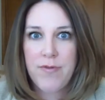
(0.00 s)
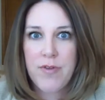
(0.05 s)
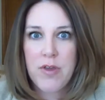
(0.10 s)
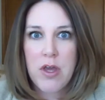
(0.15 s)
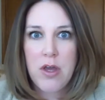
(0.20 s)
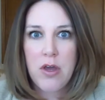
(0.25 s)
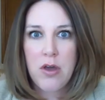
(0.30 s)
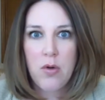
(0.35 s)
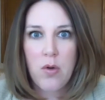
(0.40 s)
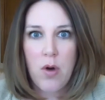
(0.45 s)

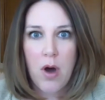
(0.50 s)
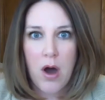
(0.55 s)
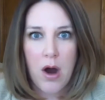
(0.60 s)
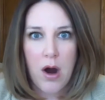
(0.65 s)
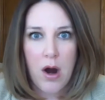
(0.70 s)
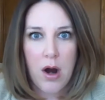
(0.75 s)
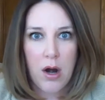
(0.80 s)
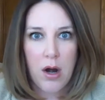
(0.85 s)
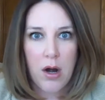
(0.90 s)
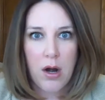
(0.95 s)
You
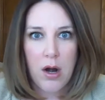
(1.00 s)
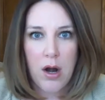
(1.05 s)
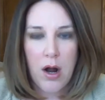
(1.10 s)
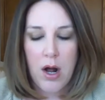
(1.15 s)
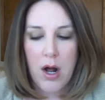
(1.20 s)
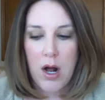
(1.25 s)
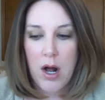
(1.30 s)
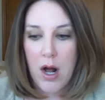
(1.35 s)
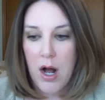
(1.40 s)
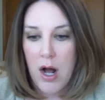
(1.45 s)
are
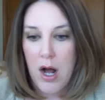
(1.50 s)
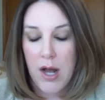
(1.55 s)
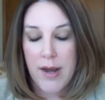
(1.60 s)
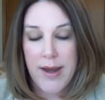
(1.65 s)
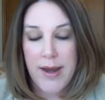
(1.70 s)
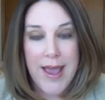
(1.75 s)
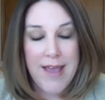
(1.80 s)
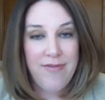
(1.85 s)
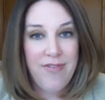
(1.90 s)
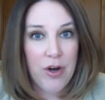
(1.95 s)
on
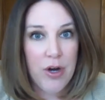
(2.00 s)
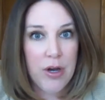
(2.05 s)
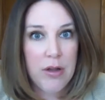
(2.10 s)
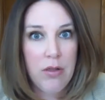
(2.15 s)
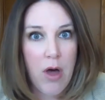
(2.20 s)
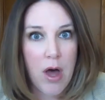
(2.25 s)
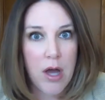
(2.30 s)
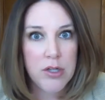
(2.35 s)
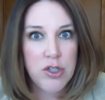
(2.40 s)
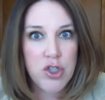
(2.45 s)
a very
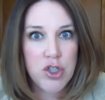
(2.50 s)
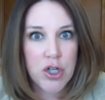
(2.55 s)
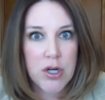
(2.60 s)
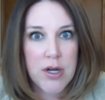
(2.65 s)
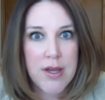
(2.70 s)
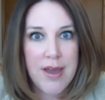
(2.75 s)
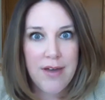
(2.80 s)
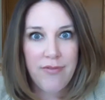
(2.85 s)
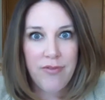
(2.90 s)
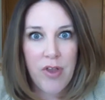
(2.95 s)
long
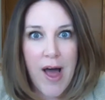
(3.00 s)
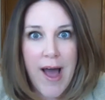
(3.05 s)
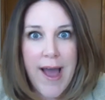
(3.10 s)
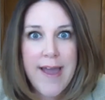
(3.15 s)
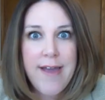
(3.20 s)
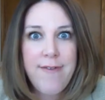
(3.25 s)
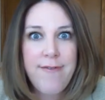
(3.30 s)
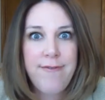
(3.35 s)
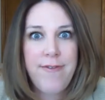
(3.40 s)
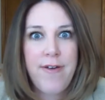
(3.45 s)
journey of
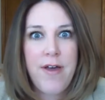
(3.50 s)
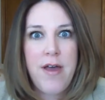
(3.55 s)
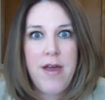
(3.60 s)
life,